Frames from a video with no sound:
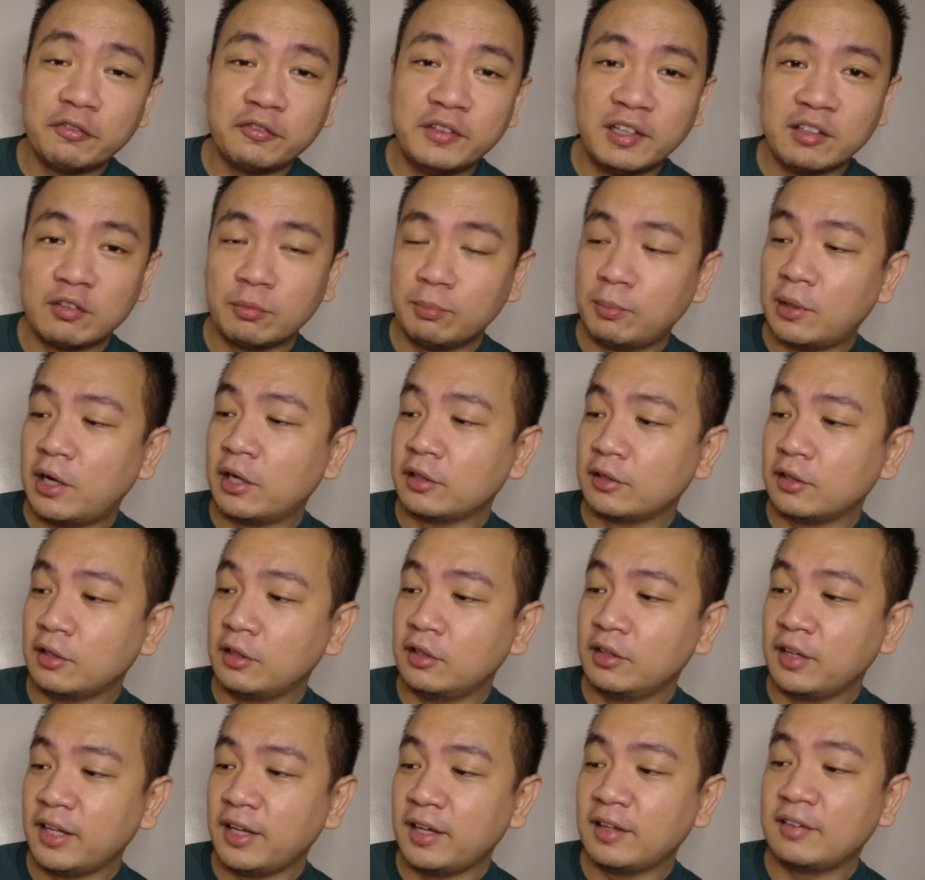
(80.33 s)
of this
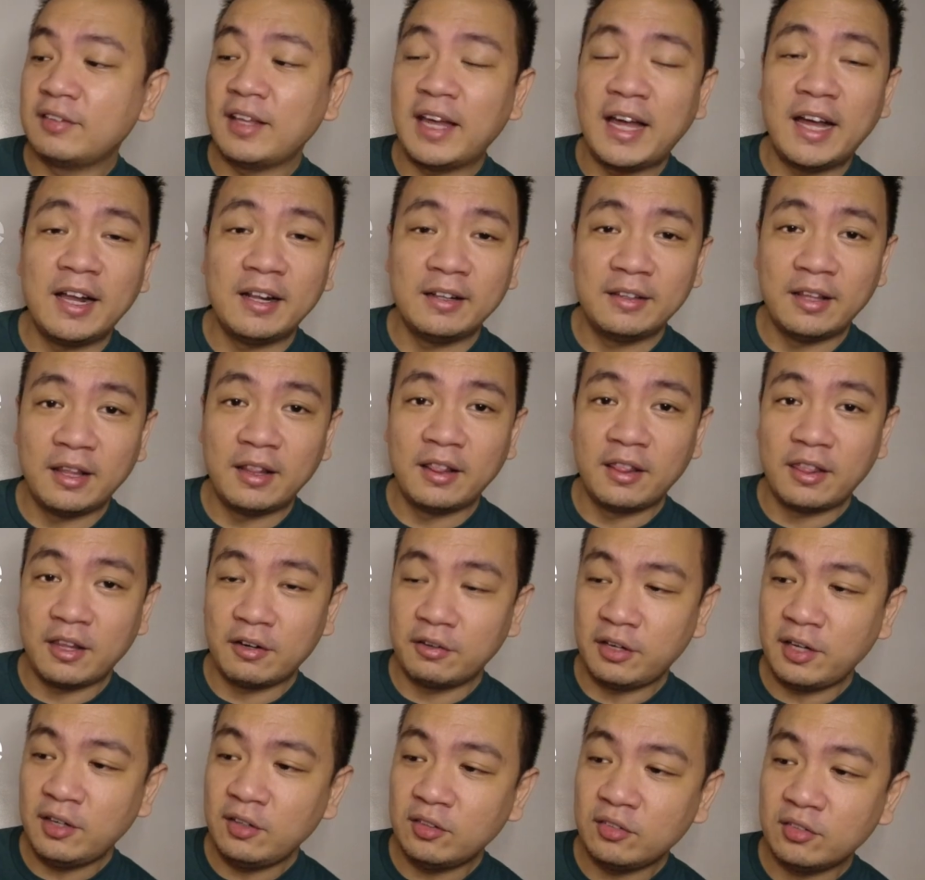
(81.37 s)
bottle is Alden
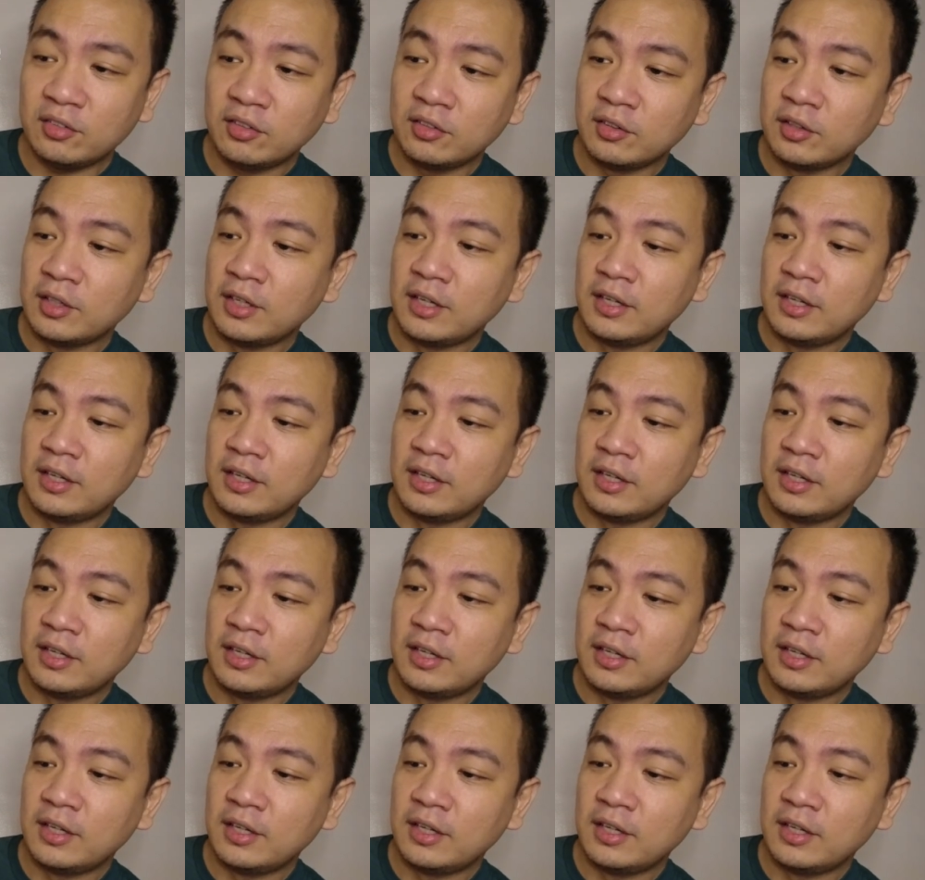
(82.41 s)
Therese.